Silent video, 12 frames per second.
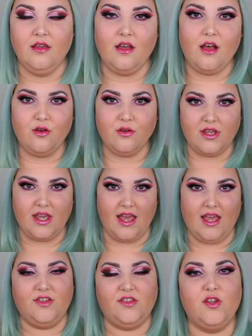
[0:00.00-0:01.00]

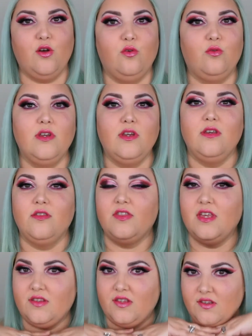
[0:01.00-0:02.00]
Okay, so
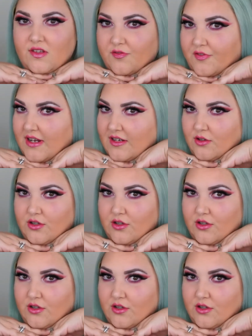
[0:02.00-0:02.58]
this is the final